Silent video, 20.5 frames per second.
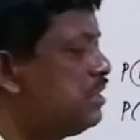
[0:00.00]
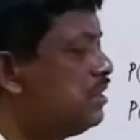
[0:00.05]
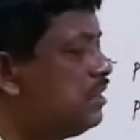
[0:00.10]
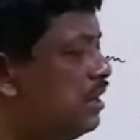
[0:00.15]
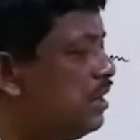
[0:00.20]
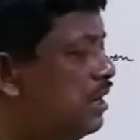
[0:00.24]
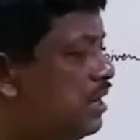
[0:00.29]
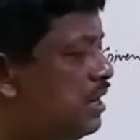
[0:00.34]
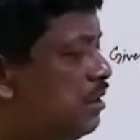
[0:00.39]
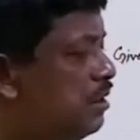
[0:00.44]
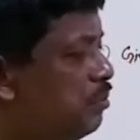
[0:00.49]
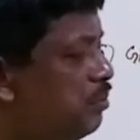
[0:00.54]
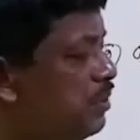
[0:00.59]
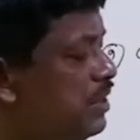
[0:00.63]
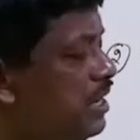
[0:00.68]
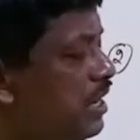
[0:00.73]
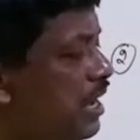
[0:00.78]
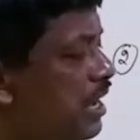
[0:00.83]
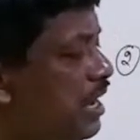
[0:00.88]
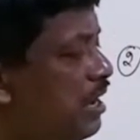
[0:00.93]
third,
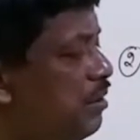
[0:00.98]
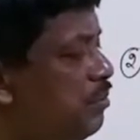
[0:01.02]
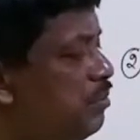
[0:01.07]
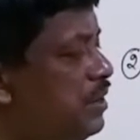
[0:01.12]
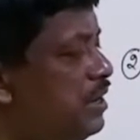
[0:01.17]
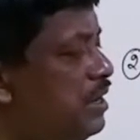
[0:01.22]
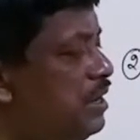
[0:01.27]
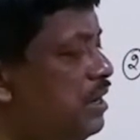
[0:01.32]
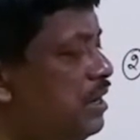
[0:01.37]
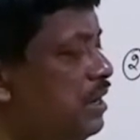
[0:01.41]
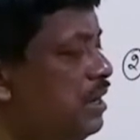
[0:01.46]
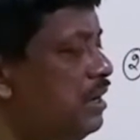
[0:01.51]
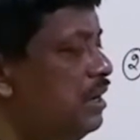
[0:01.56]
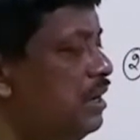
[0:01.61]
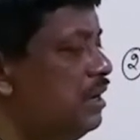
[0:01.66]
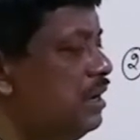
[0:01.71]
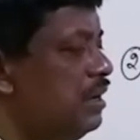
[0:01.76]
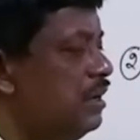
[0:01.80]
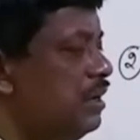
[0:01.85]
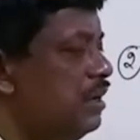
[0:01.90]
PAB
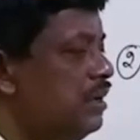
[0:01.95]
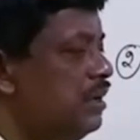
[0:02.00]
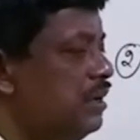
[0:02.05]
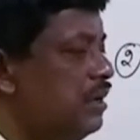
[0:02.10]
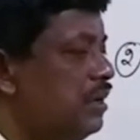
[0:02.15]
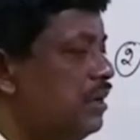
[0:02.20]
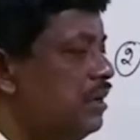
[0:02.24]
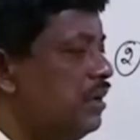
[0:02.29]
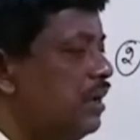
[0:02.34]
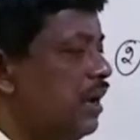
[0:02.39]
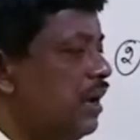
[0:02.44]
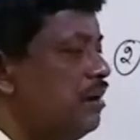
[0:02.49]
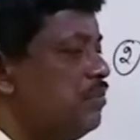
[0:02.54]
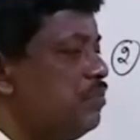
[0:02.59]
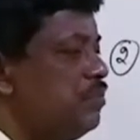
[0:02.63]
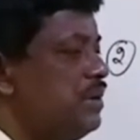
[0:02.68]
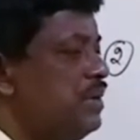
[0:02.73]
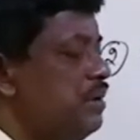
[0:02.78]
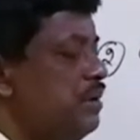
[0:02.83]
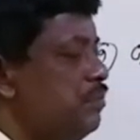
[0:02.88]
and
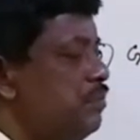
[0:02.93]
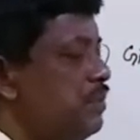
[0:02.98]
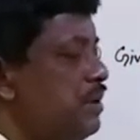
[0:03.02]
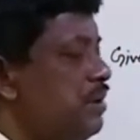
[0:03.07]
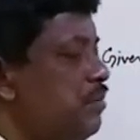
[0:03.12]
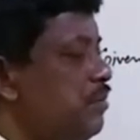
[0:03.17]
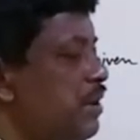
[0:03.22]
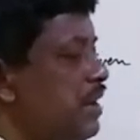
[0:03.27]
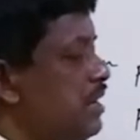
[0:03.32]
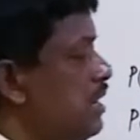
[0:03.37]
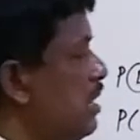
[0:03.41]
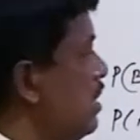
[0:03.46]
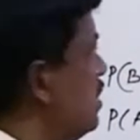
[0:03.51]
B by A